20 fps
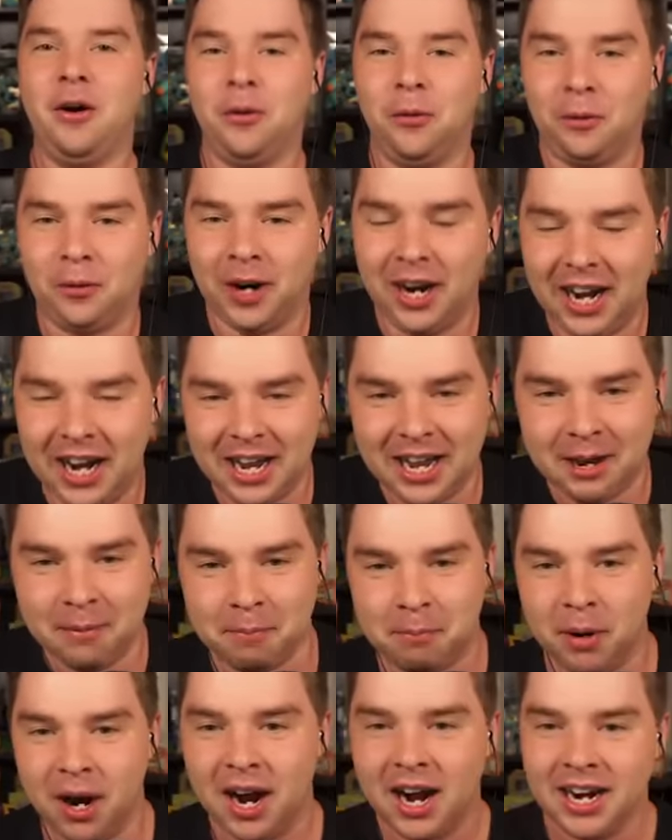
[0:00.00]
right,
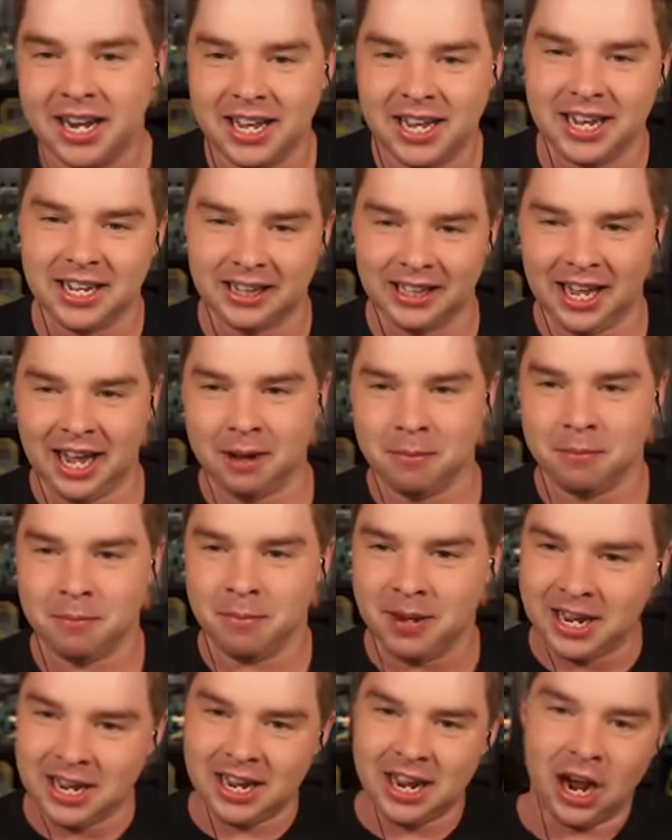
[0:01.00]
buddy. Let
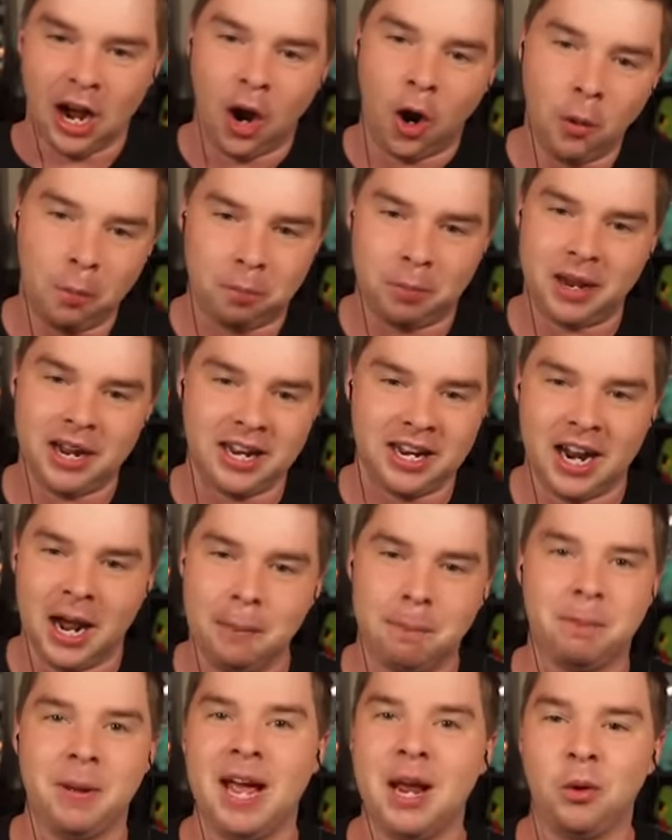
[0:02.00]
me open up a